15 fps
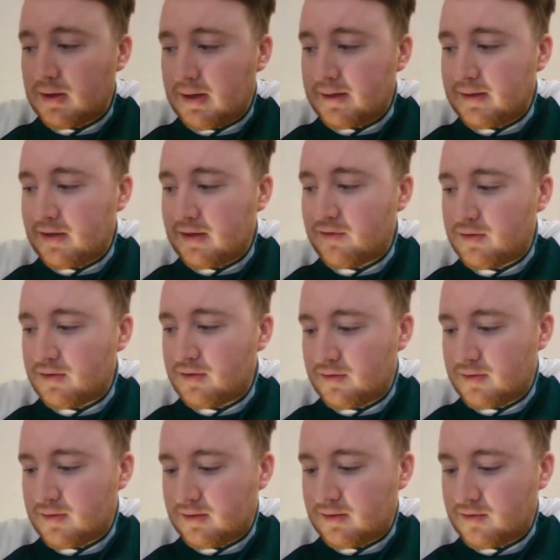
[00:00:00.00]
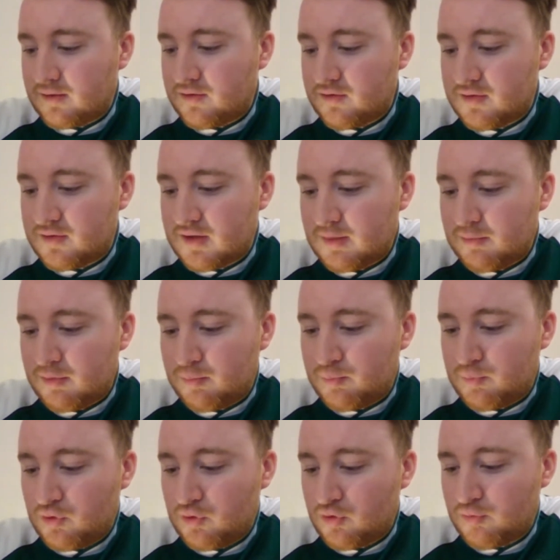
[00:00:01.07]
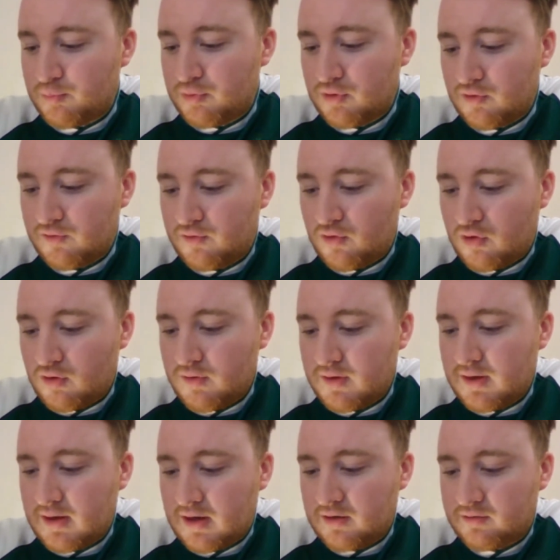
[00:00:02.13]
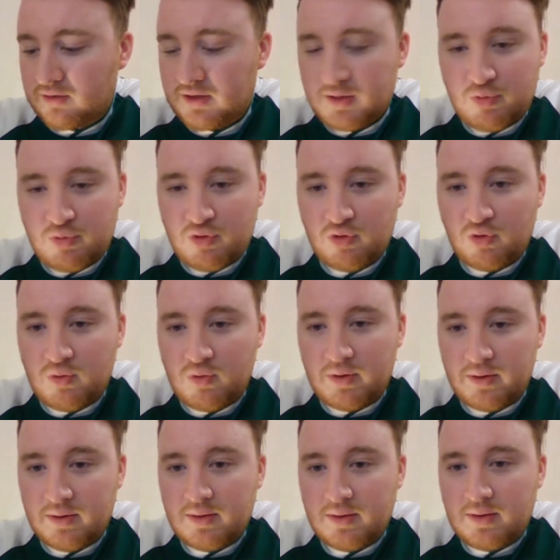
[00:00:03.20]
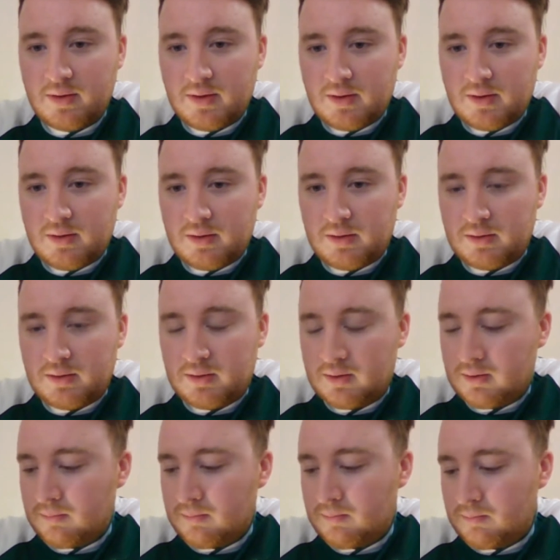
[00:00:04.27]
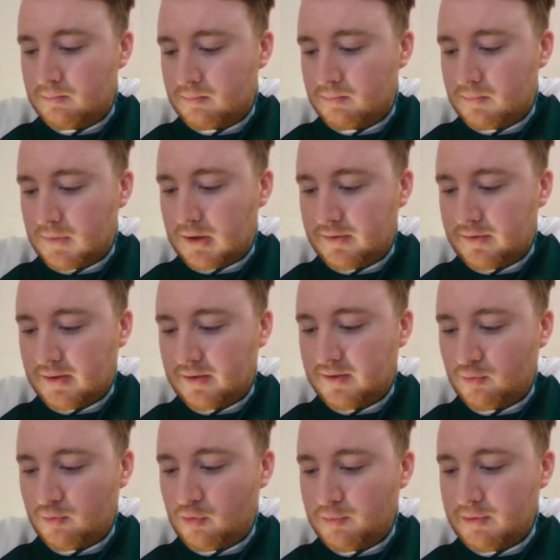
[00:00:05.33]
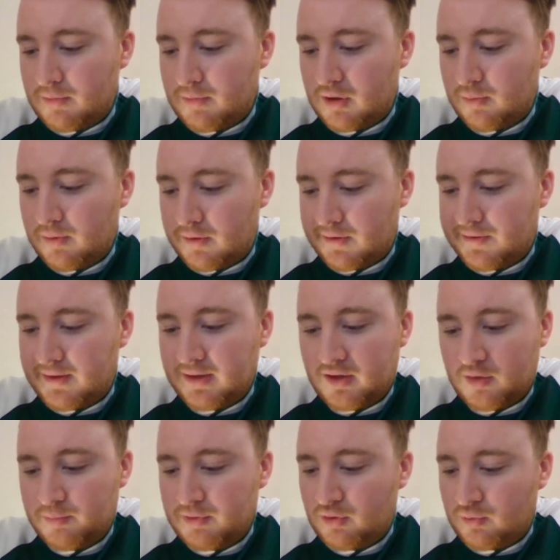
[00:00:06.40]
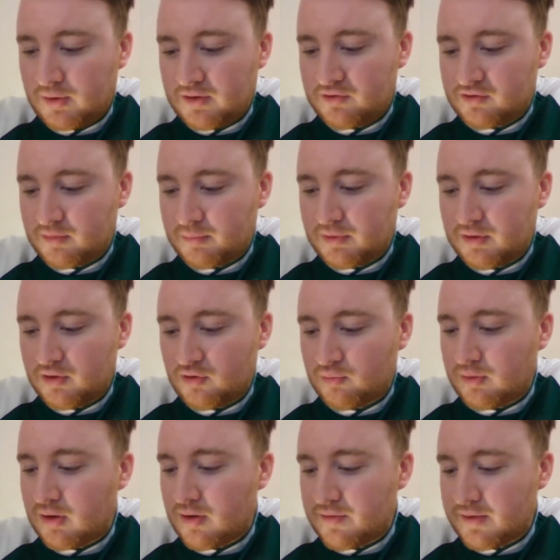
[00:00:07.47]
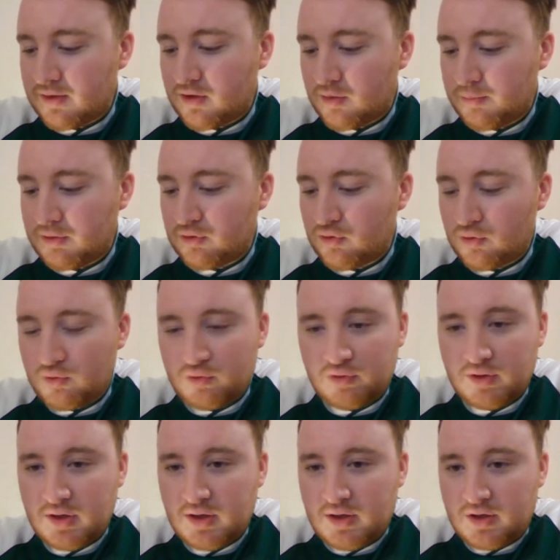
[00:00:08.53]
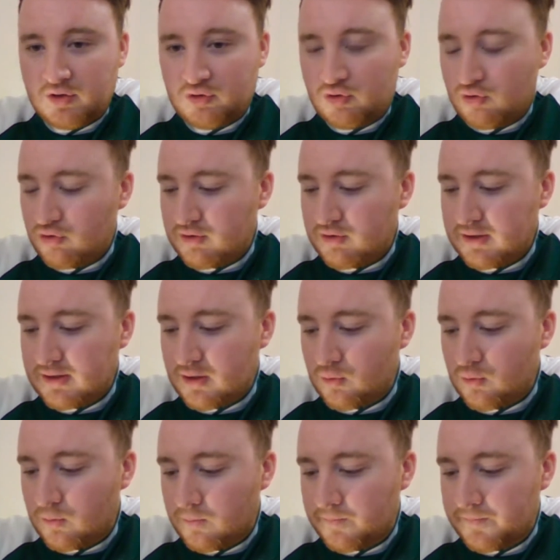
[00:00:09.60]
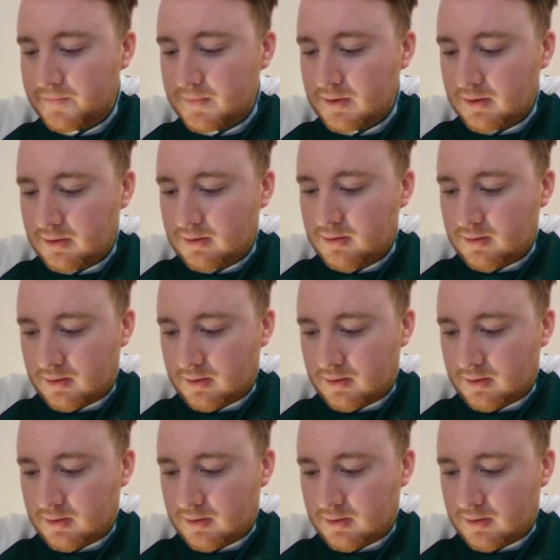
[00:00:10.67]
I definitely think this is the time to you know put the foot on the gas and keep on going. And um, I, th- I think we'll beat Motherwell. I think it'll be quite similar as well. I think it'll be two, two, three nil Aye.